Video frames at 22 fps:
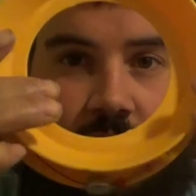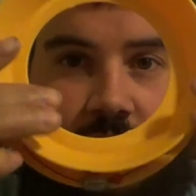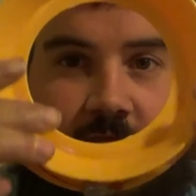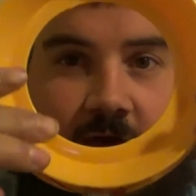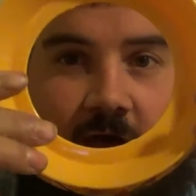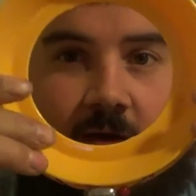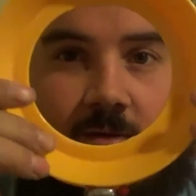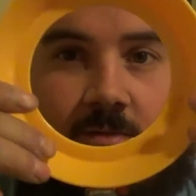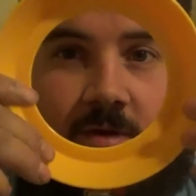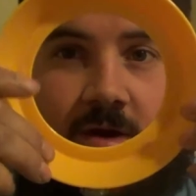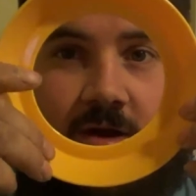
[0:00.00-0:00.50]

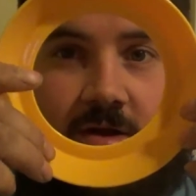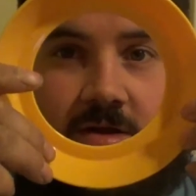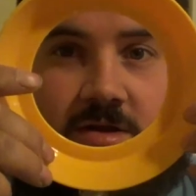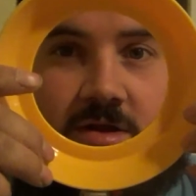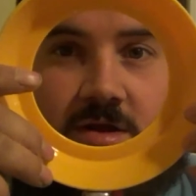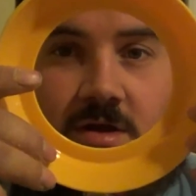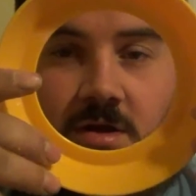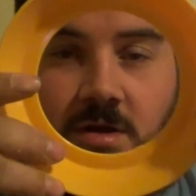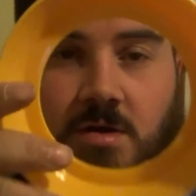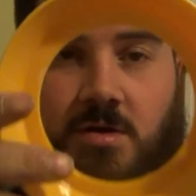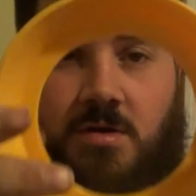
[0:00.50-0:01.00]
That right
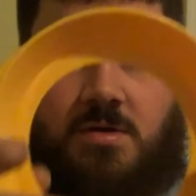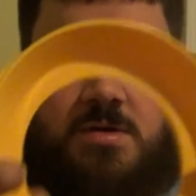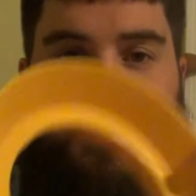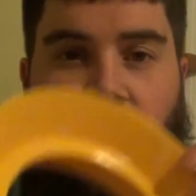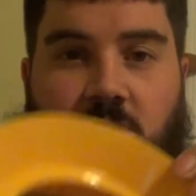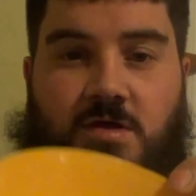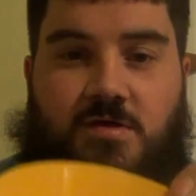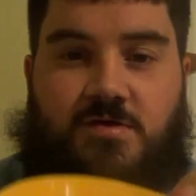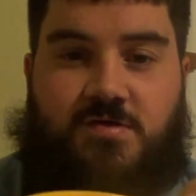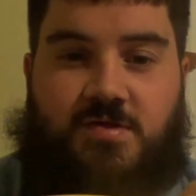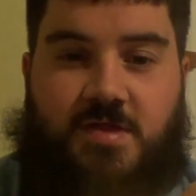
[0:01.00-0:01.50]
there
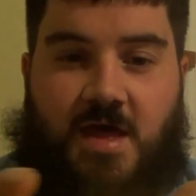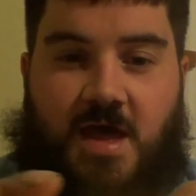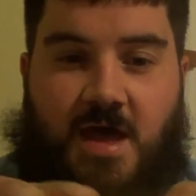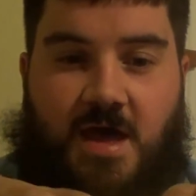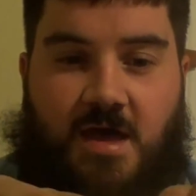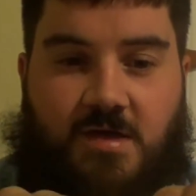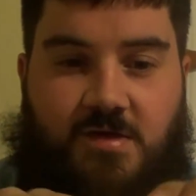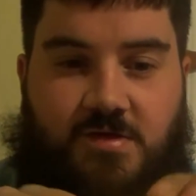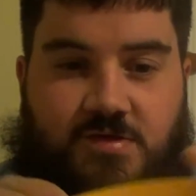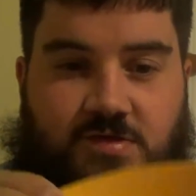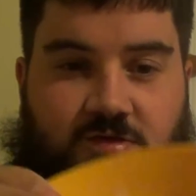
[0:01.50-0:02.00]
is
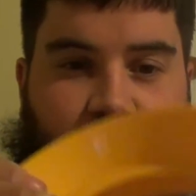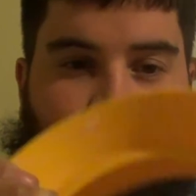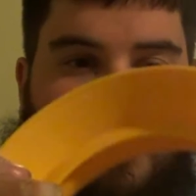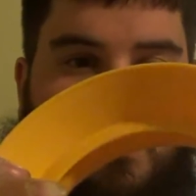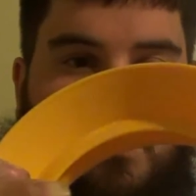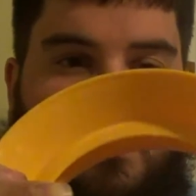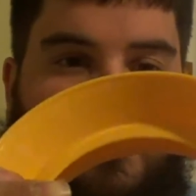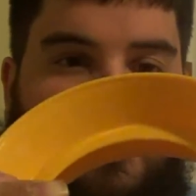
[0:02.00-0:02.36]
nice.